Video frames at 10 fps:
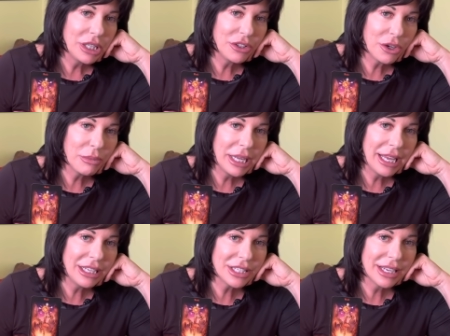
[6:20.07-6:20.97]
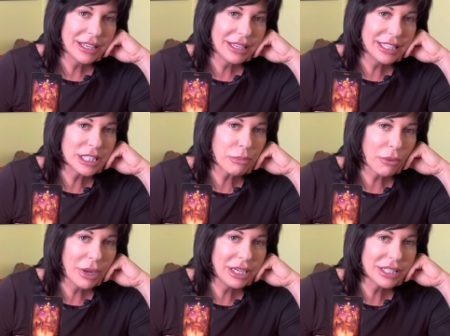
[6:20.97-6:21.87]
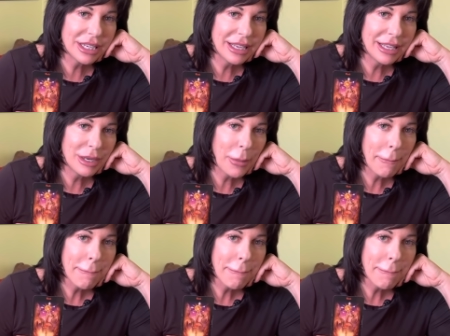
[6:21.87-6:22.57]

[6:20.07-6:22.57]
determination, inspiration,